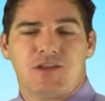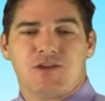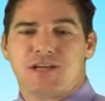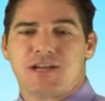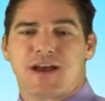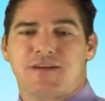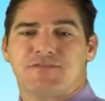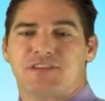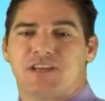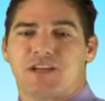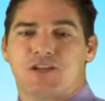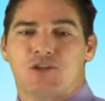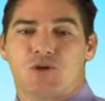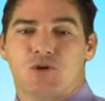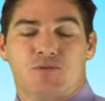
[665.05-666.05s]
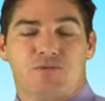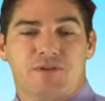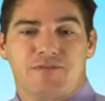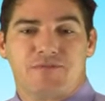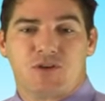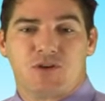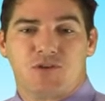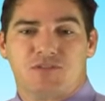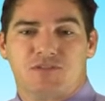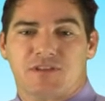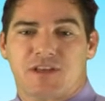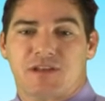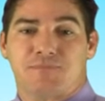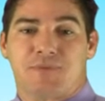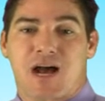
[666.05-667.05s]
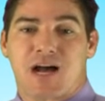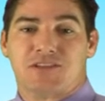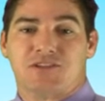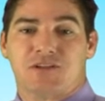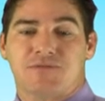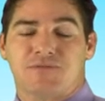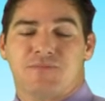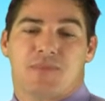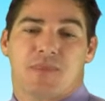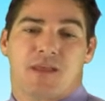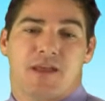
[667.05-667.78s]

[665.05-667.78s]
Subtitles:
You could have 10 Google reviews, 10 positive,